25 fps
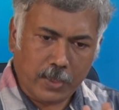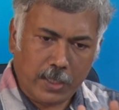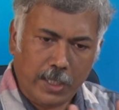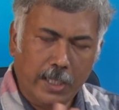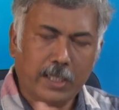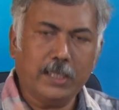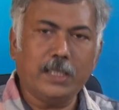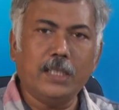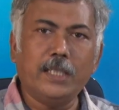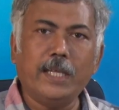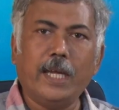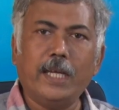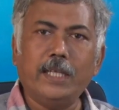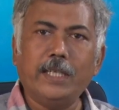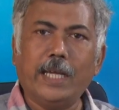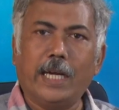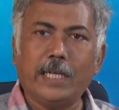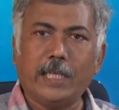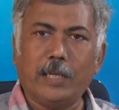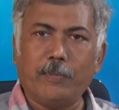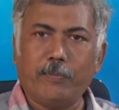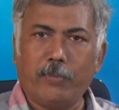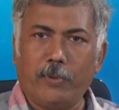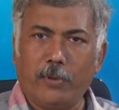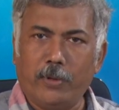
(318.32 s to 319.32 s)
89
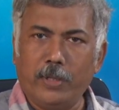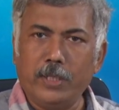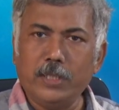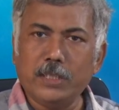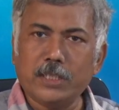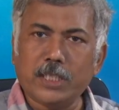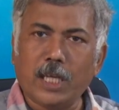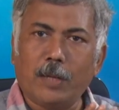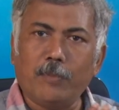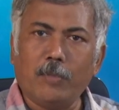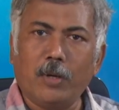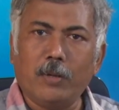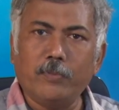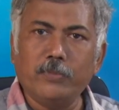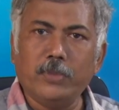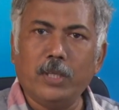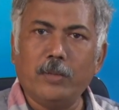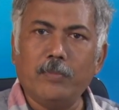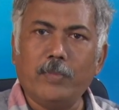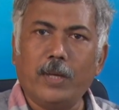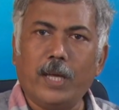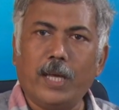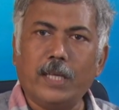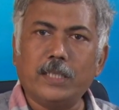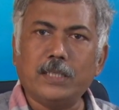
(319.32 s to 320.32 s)
data points, some of
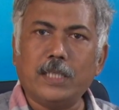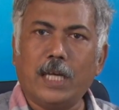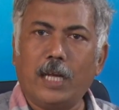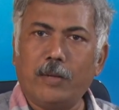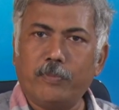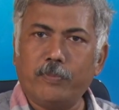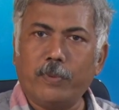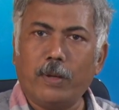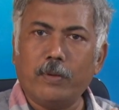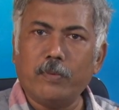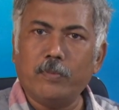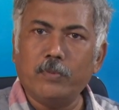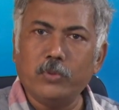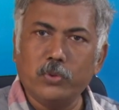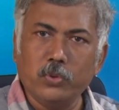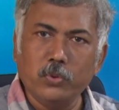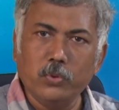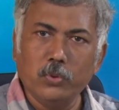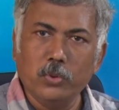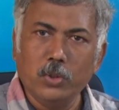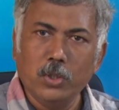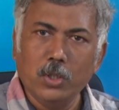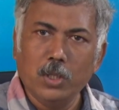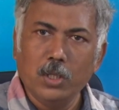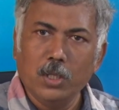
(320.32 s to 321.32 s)
them has I perform
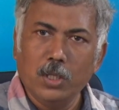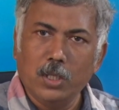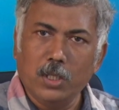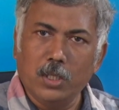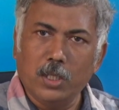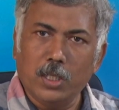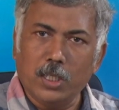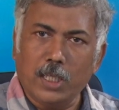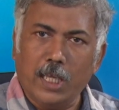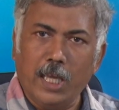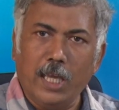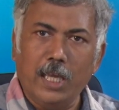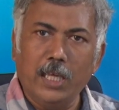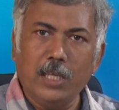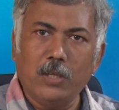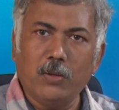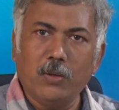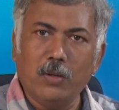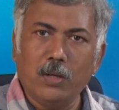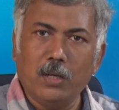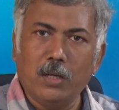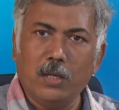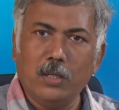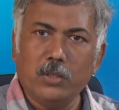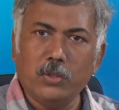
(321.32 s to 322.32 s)
2 uh, k
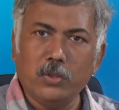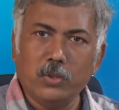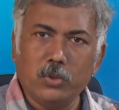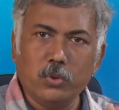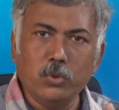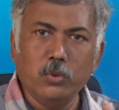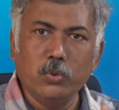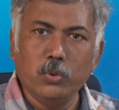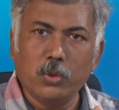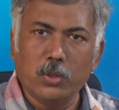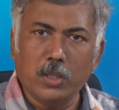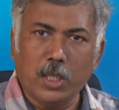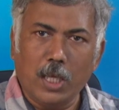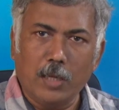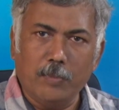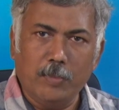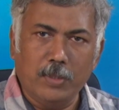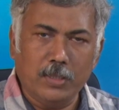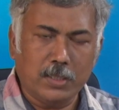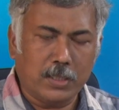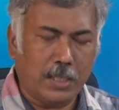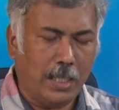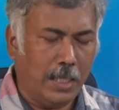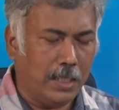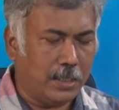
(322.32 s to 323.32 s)
equal to 2 k
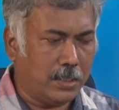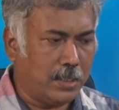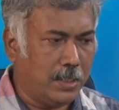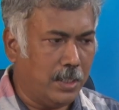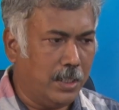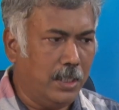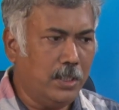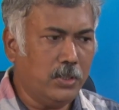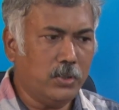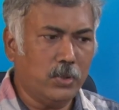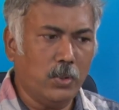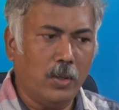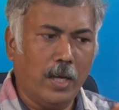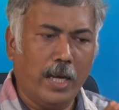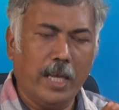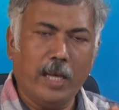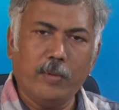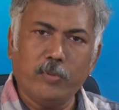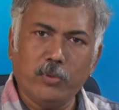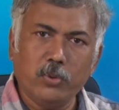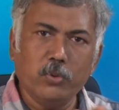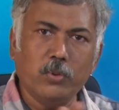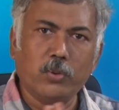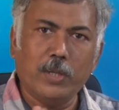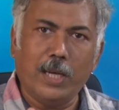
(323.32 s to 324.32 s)
means clustering. So, I
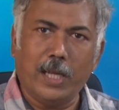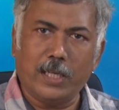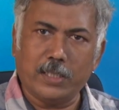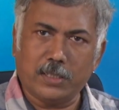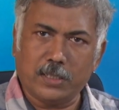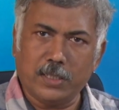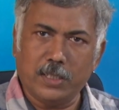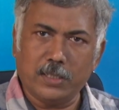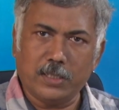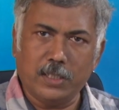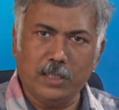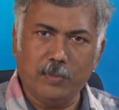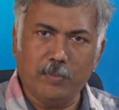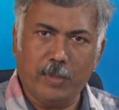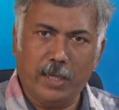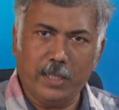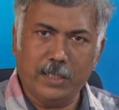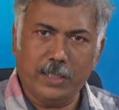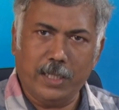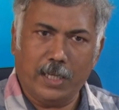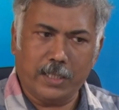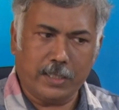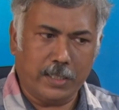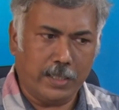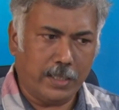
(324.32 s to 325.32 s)
have 2 clusters in my
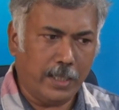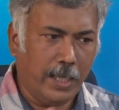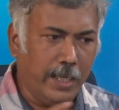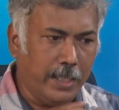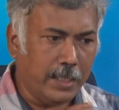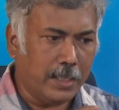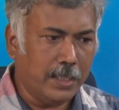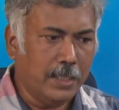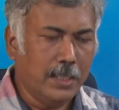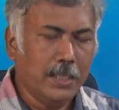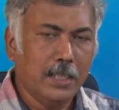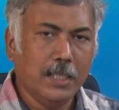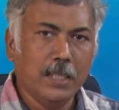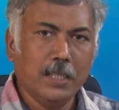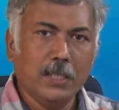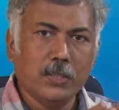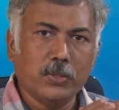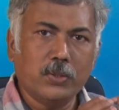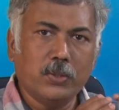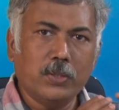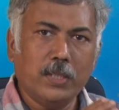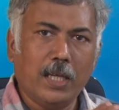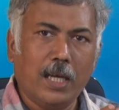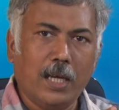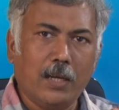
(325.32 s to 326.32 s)
data, right.
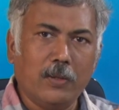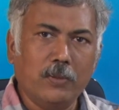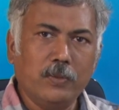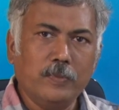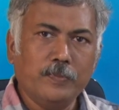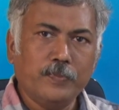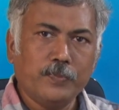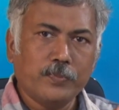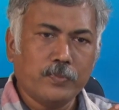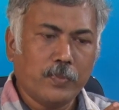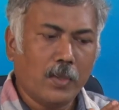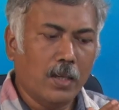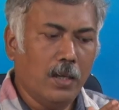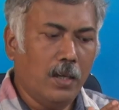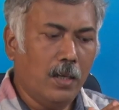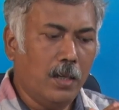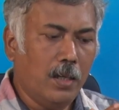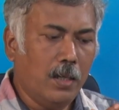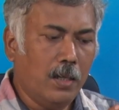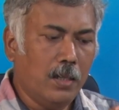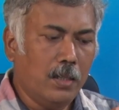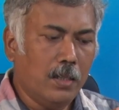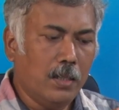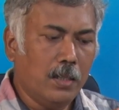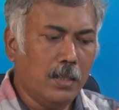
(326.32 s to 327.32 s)
So, now
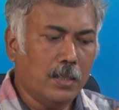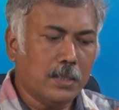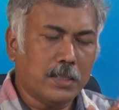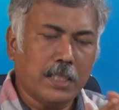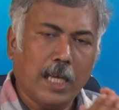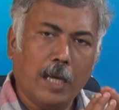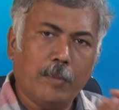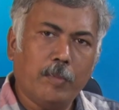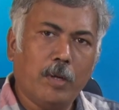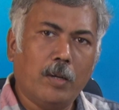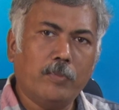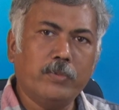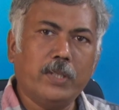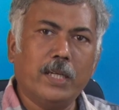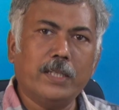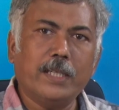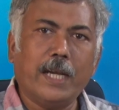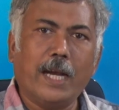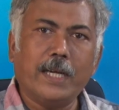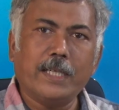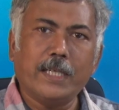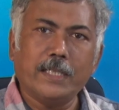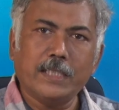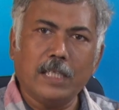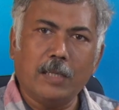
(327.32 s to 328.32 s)
uh, some of the
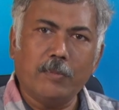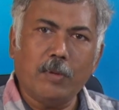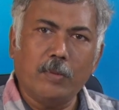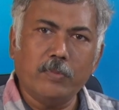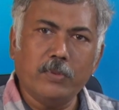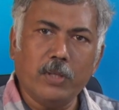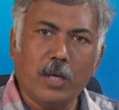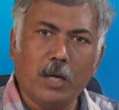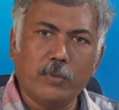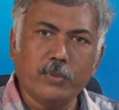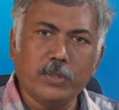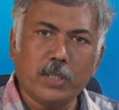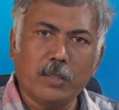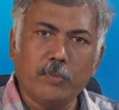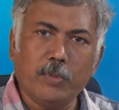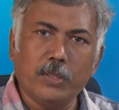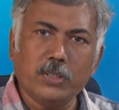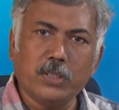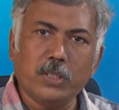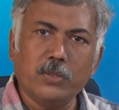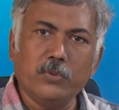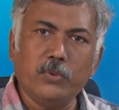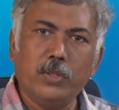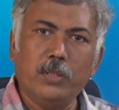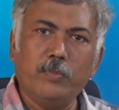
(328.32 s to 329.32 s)
data, some of the
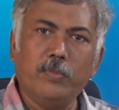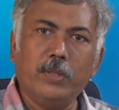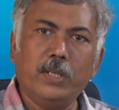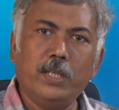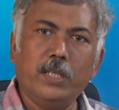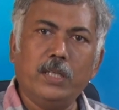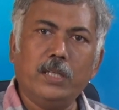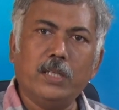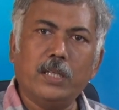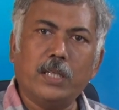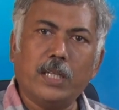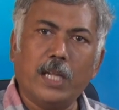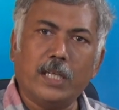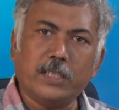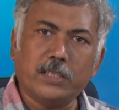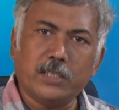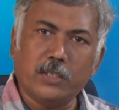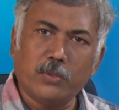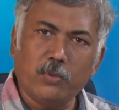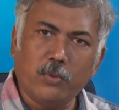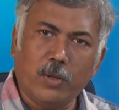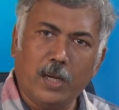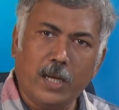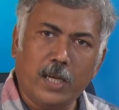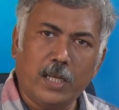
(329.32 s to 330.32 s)
observation will be in
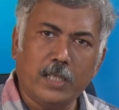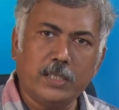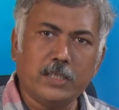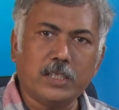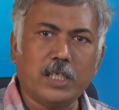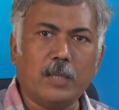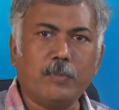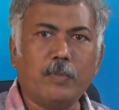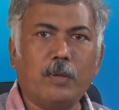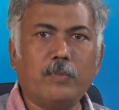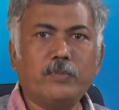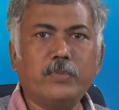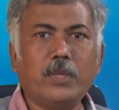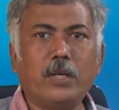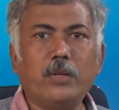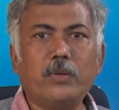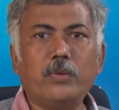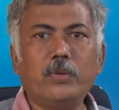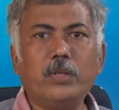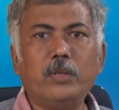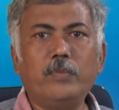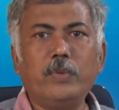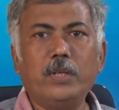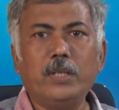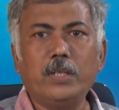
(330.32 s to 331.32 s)
cluster 1, some of the
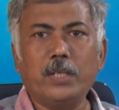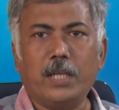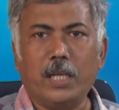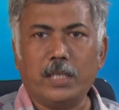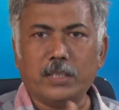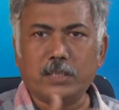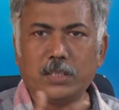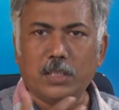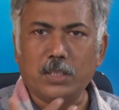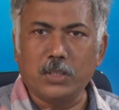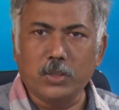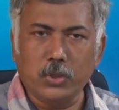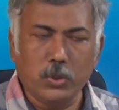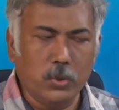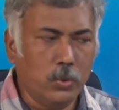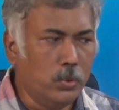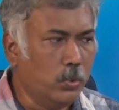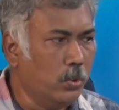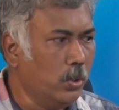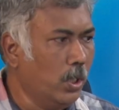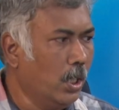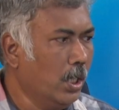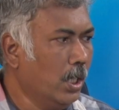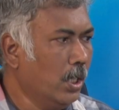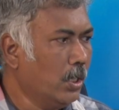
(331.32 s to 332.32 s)
will be in cluster
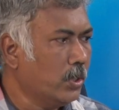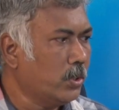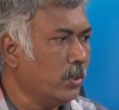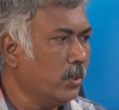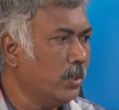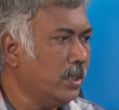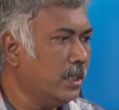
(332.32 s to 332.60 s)
2. So,